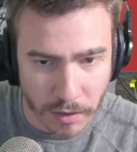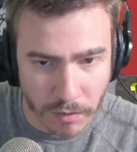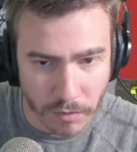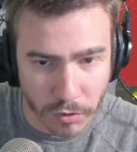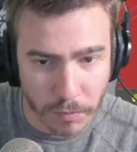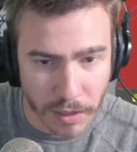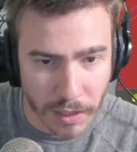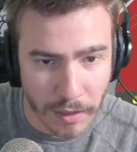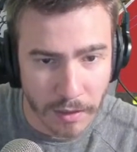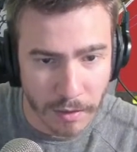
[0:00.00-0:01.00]

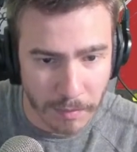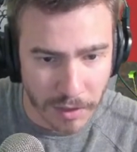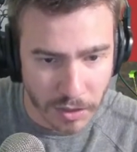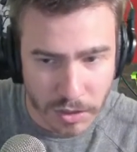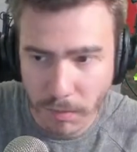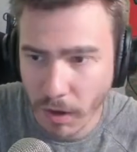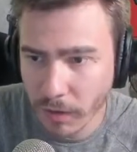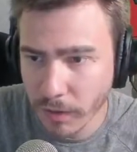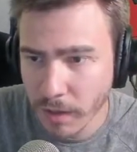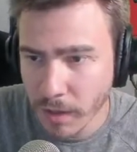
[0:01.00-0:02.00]
duplicated and make it
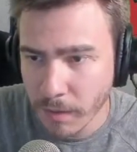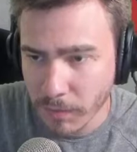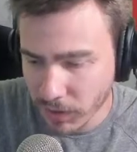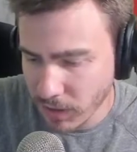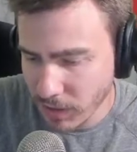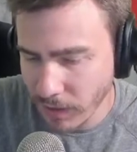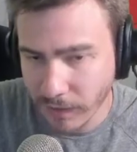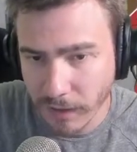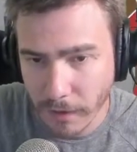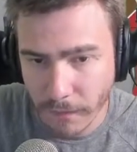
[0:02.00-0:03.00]
smaller, put this guy
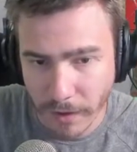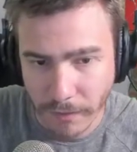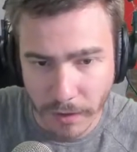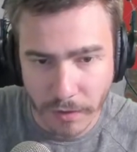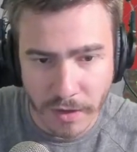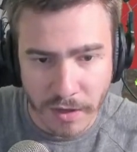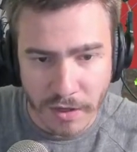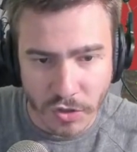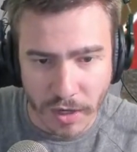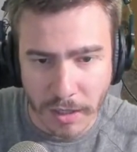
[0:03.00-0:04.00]
on layer 500.
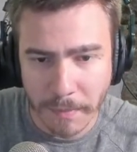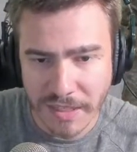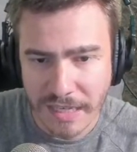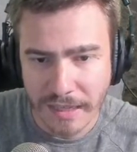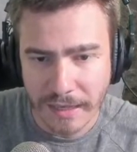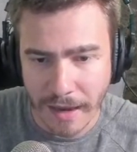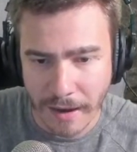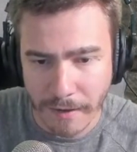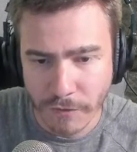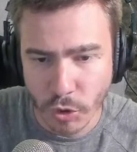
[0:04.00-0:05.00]
So I can basically
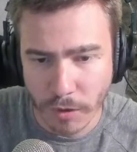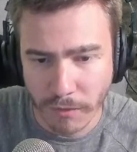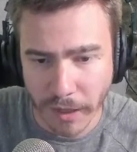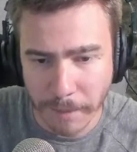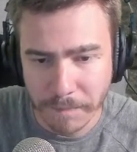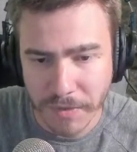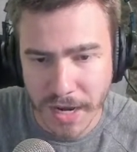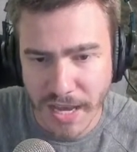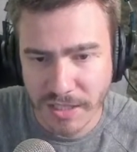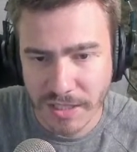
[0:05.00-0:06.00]
have sort of like
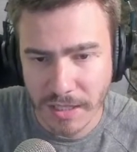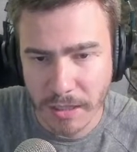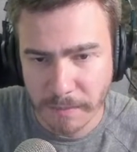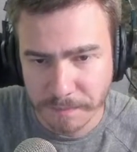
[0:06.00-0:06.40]
nested